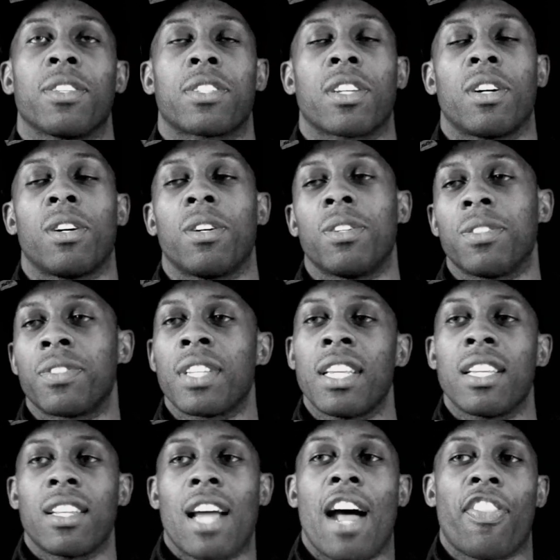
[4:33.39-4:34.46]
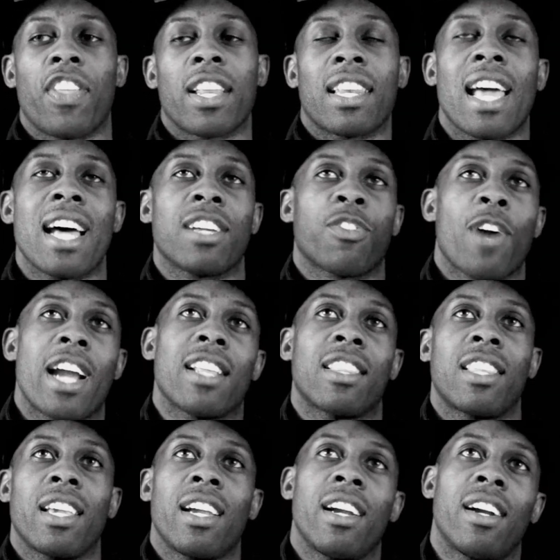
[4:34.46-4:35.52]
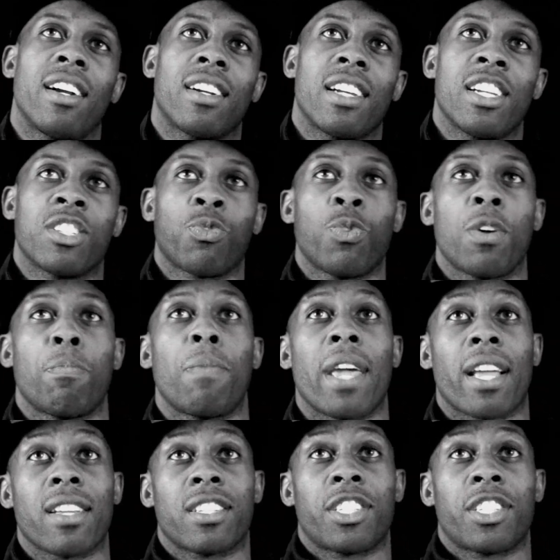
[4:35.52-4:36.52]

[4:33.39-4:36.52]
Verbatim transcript: So I think that right there is what makes